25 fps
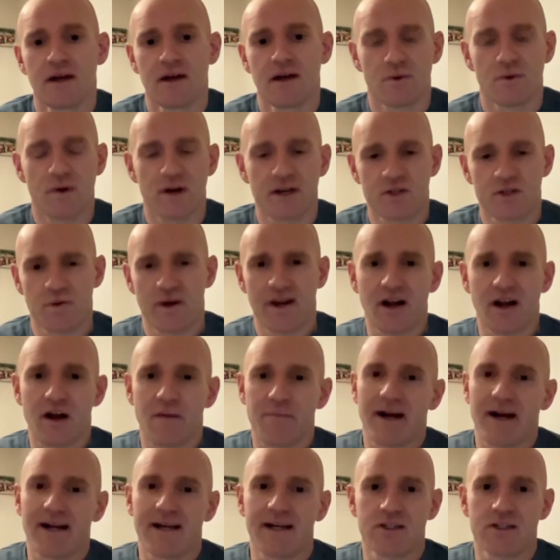Whereas when I got
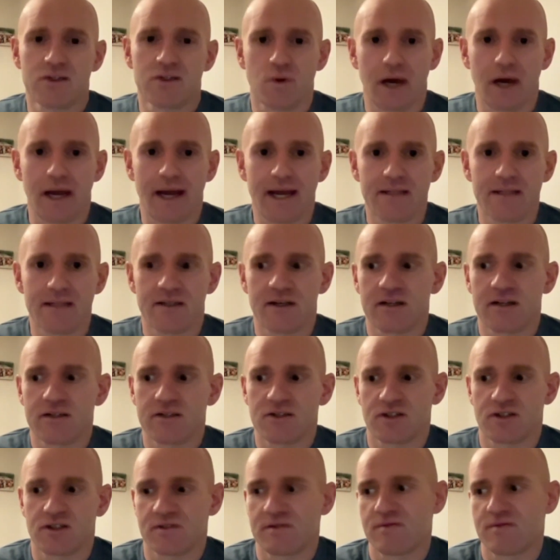back into a laser,
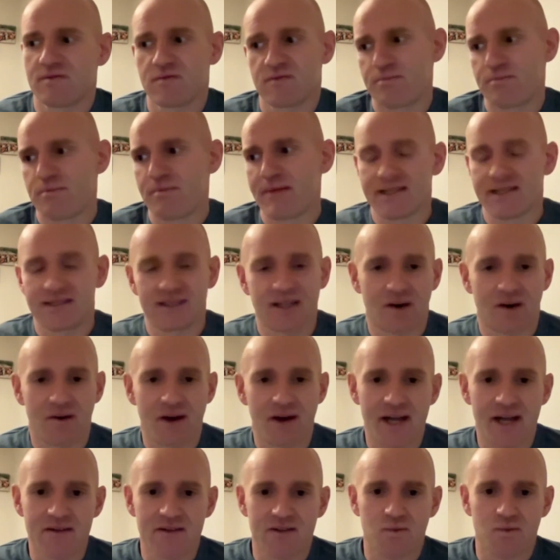just messing
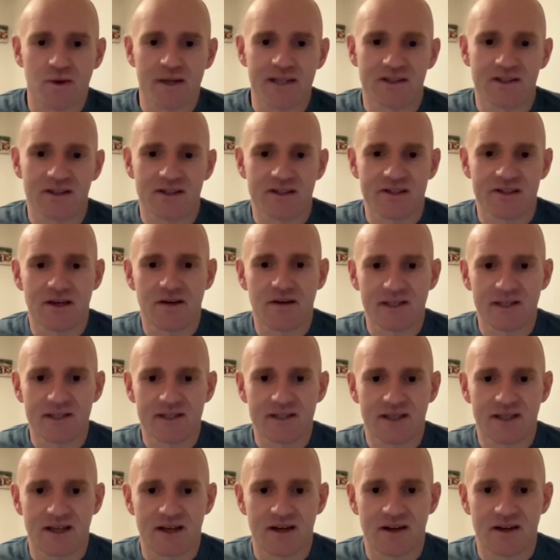around in winter
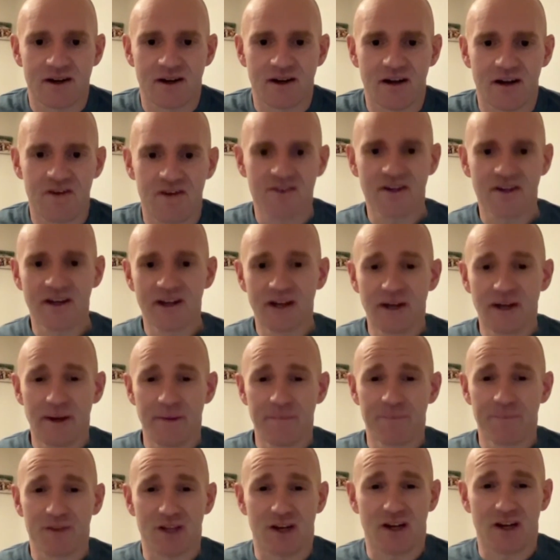series here in Ireland,
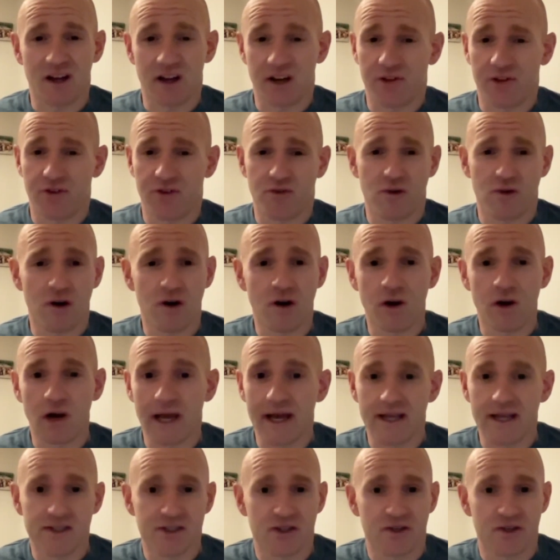I could throw a
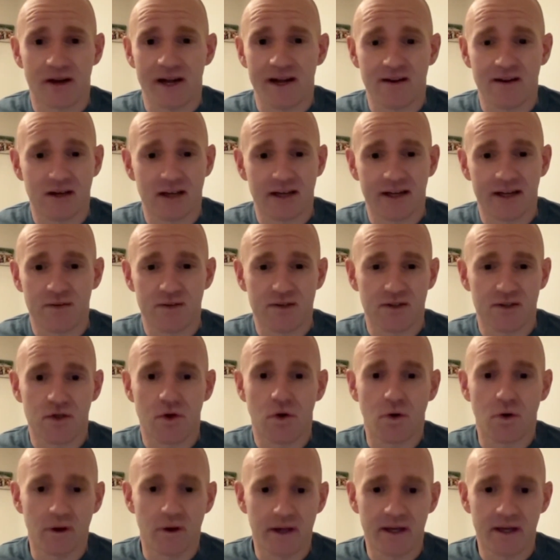laser around like it was a
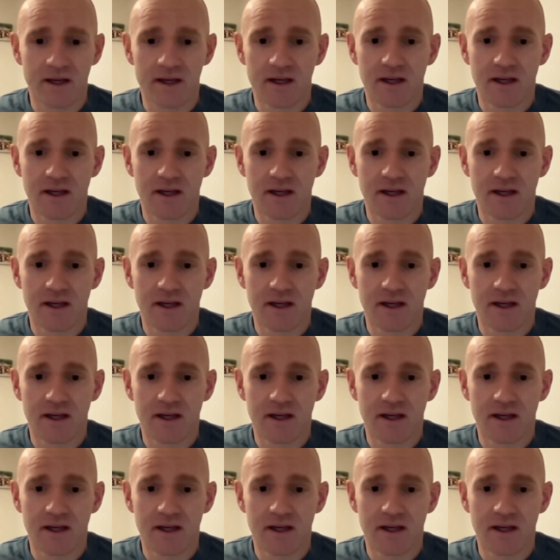toy.